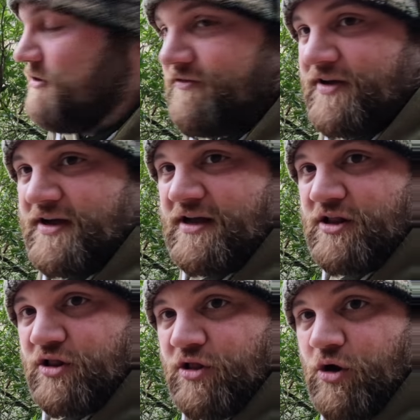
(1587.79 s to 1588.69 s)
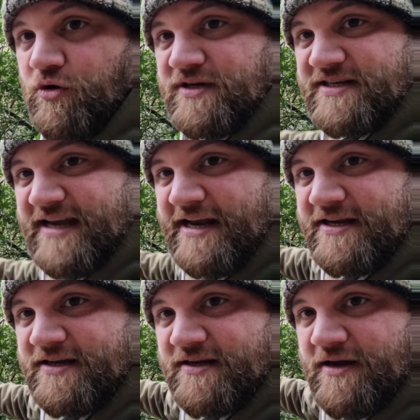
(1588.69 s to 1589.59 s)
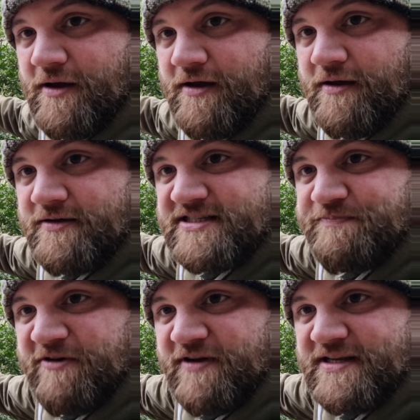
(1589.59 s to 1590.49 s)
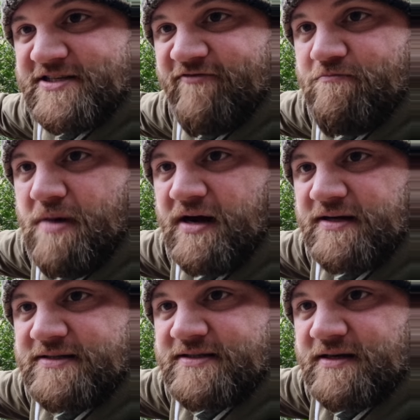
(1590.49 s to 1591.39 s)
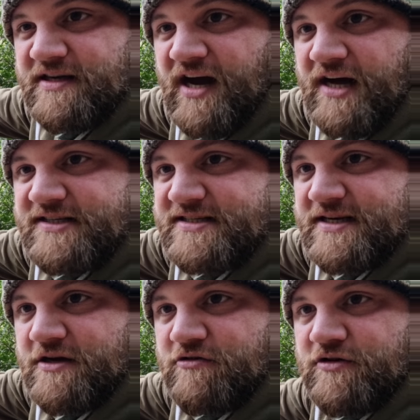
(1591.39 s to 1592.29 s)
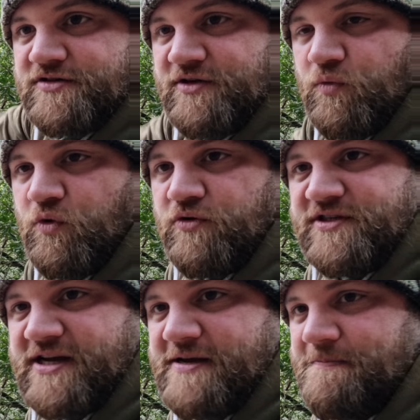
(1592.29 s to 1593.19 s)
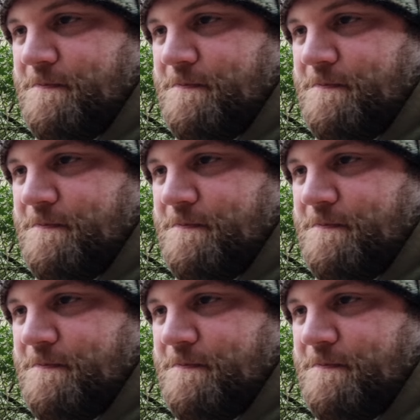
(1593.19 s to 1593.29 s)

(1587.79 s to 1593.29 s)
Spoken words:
of long dead spirits of monks ghasting across the water.